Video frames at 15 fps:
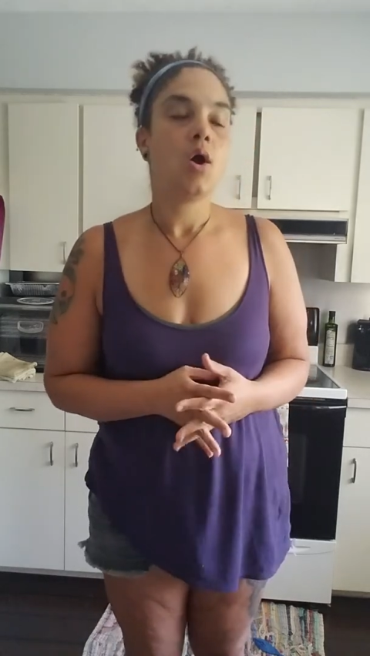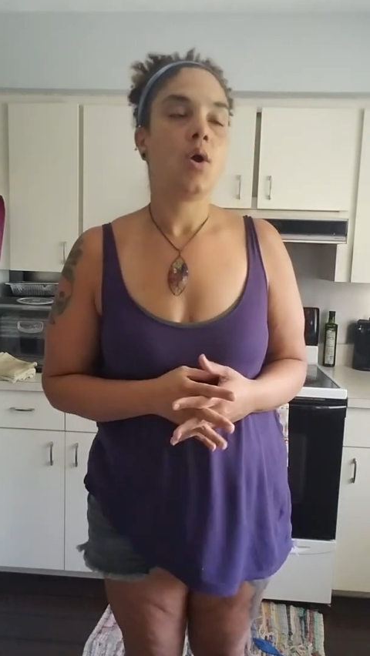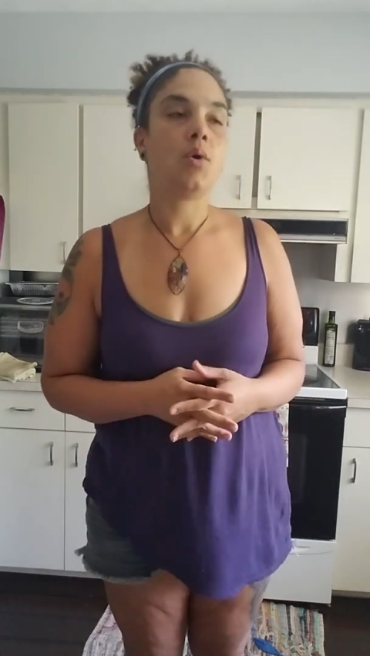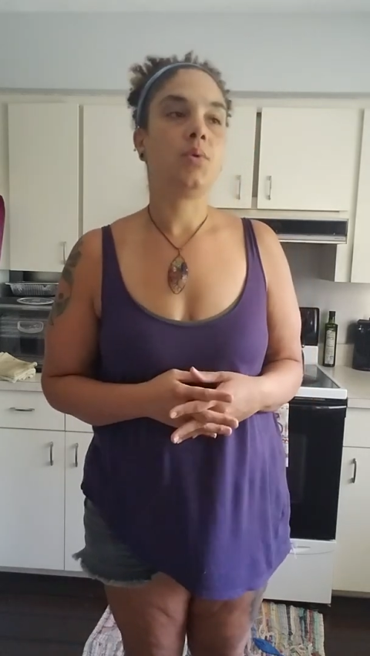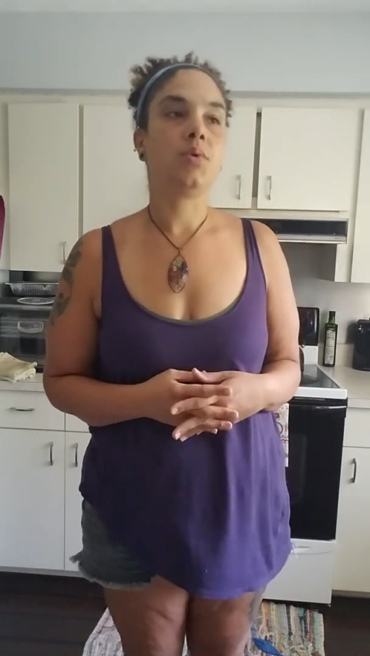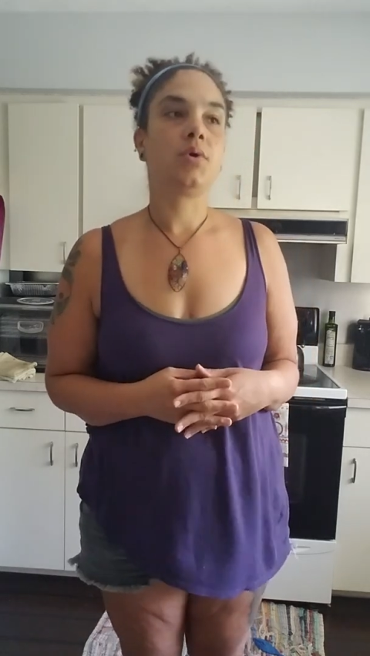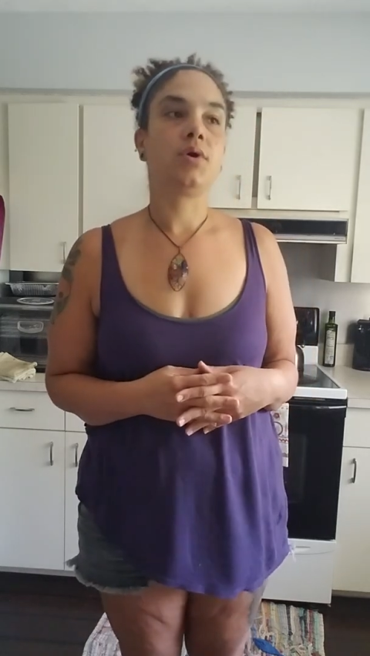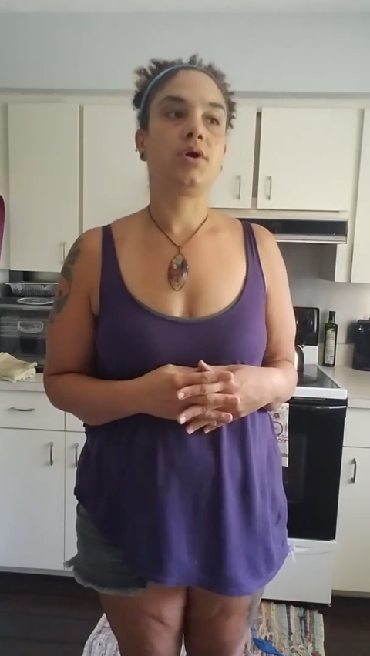
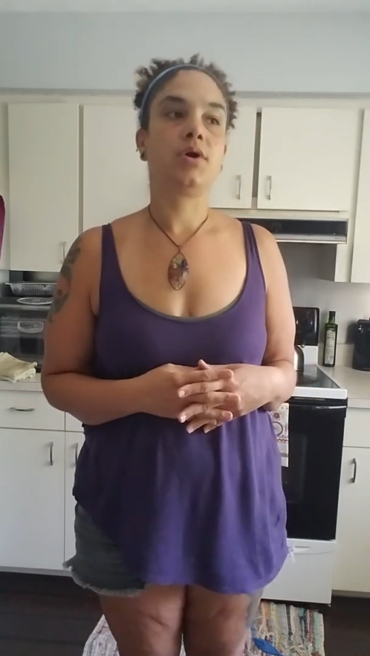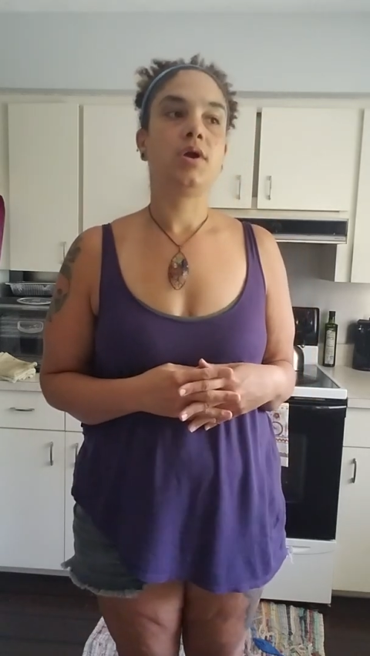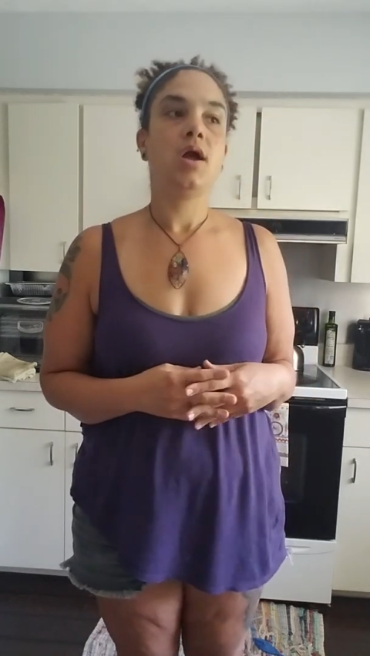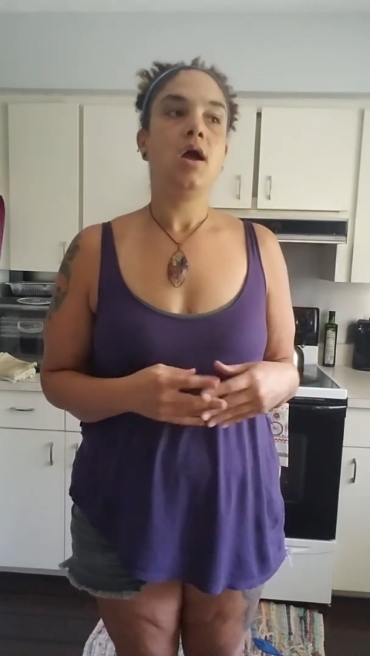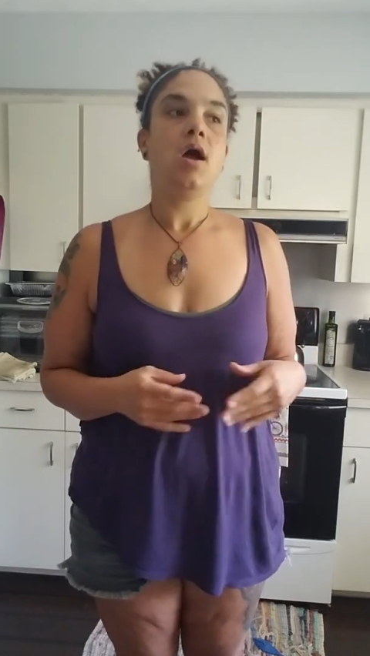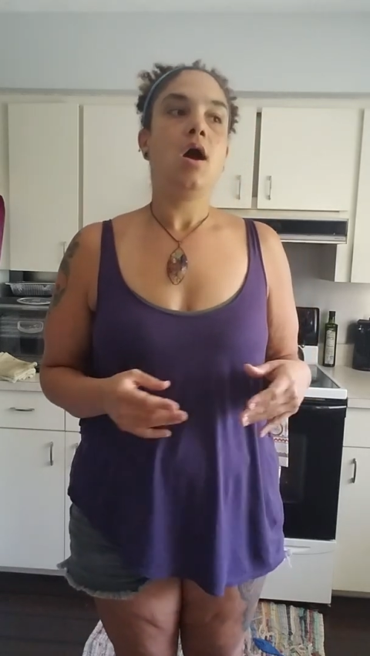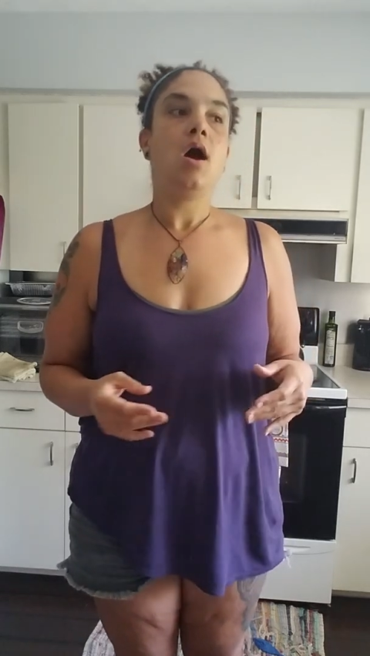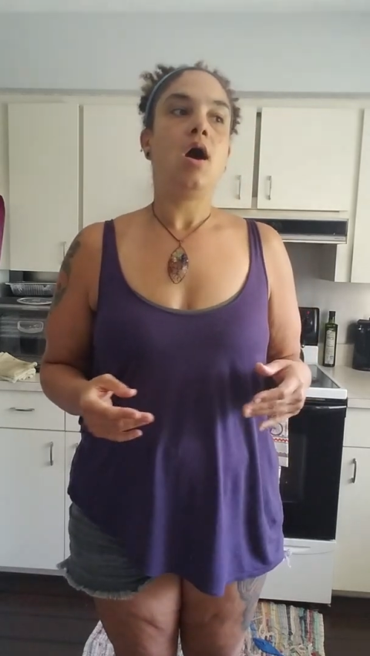or
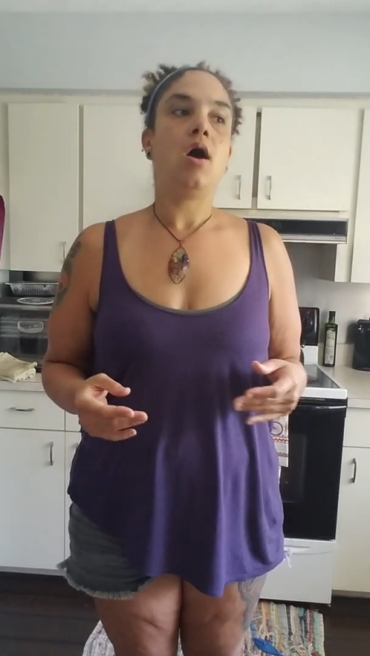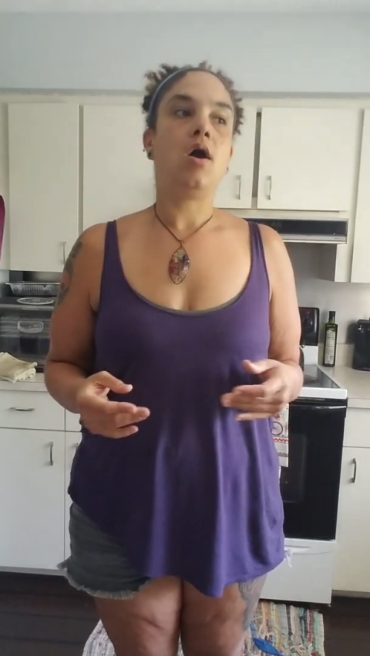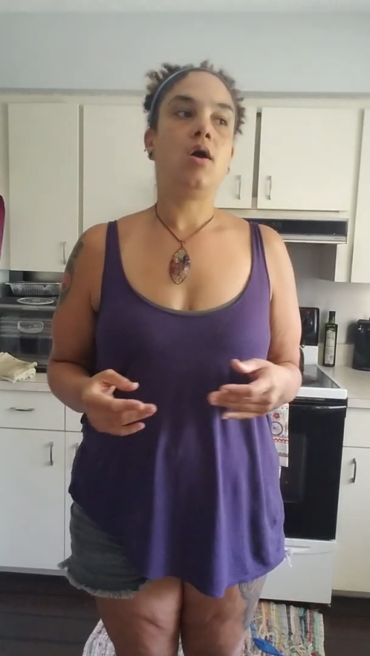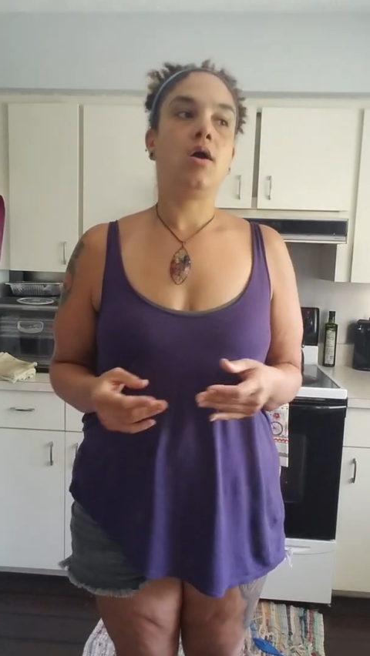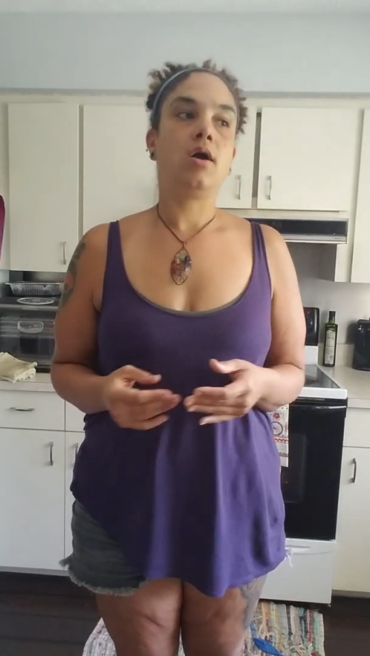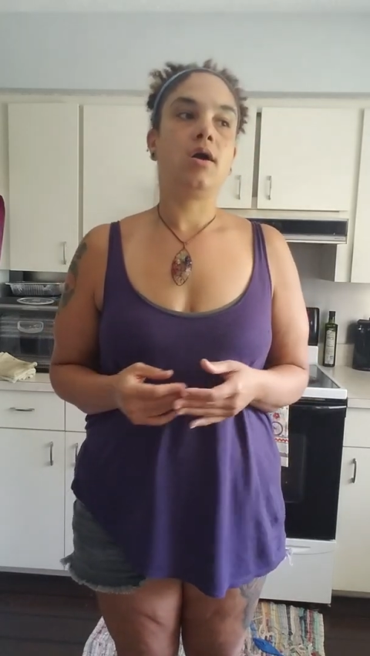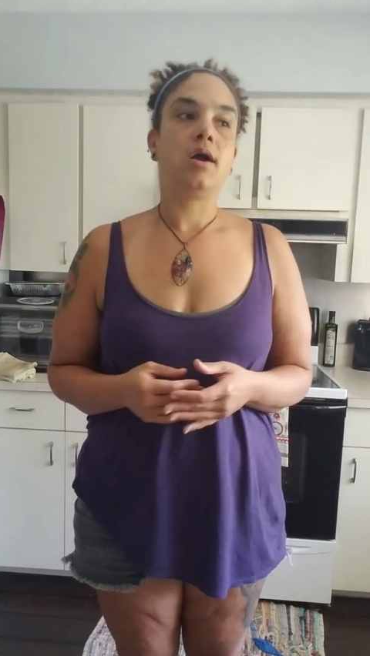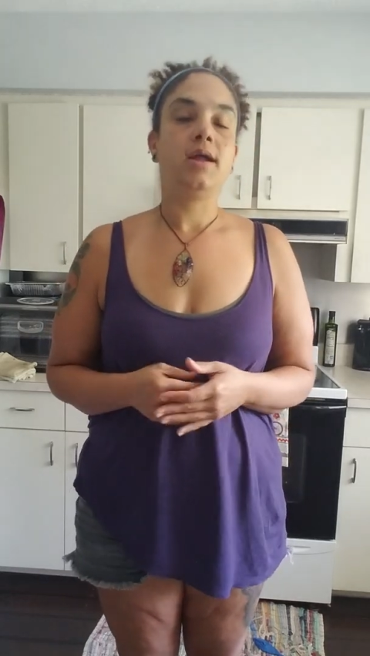
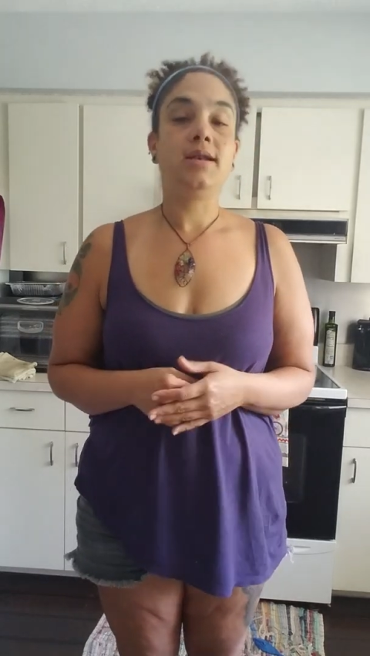are